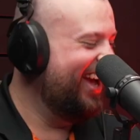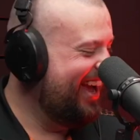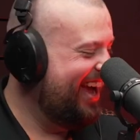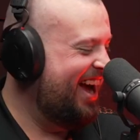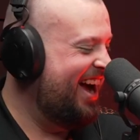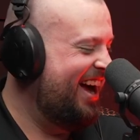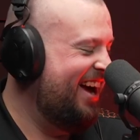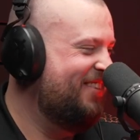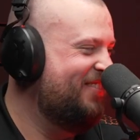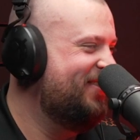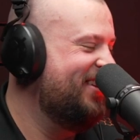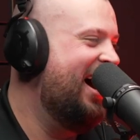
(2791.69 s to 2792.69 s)

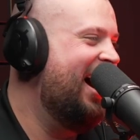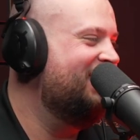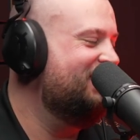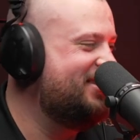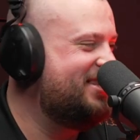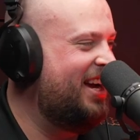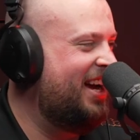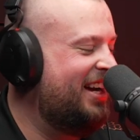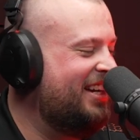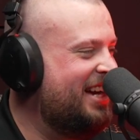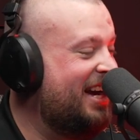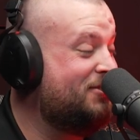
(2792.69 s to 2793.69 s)
But no, it
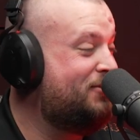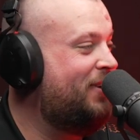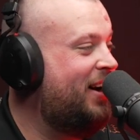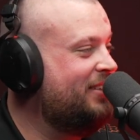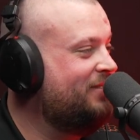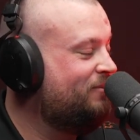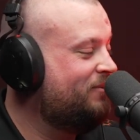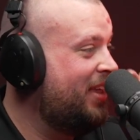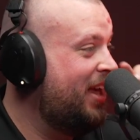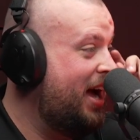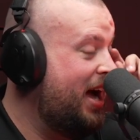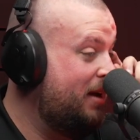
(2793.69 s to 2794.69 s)
was fun.
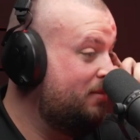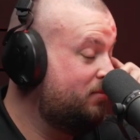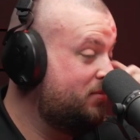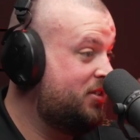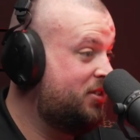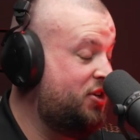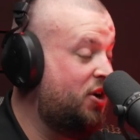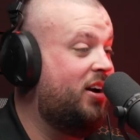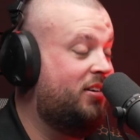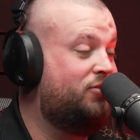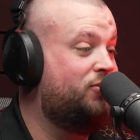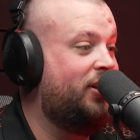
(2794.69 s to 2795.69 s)
It's not.
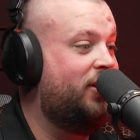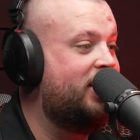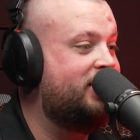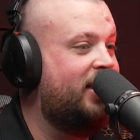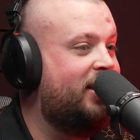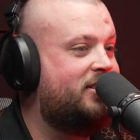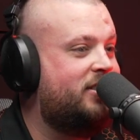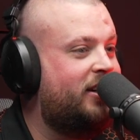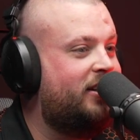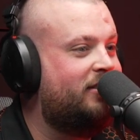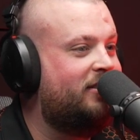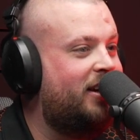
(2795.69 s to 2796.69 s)
It's really nice there. So
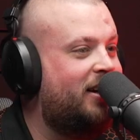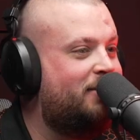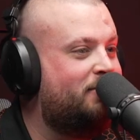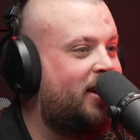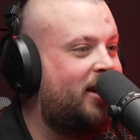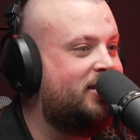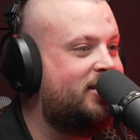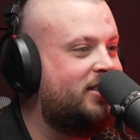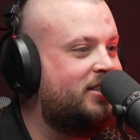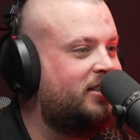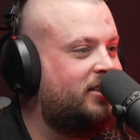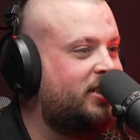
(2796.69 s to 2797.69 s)
yeah, I'm keen
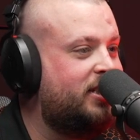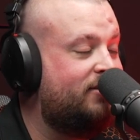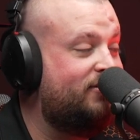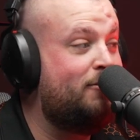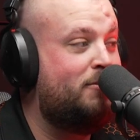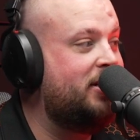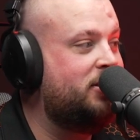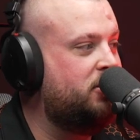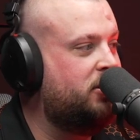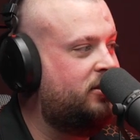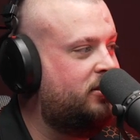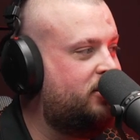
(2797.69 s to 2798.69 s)
to. Never been
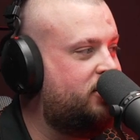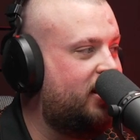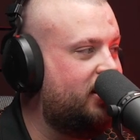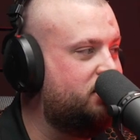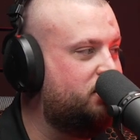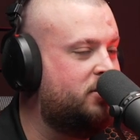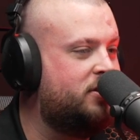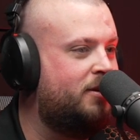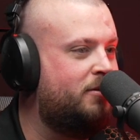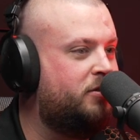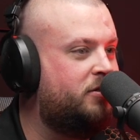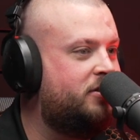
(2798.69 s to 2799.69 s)
to Tigers Awards night before,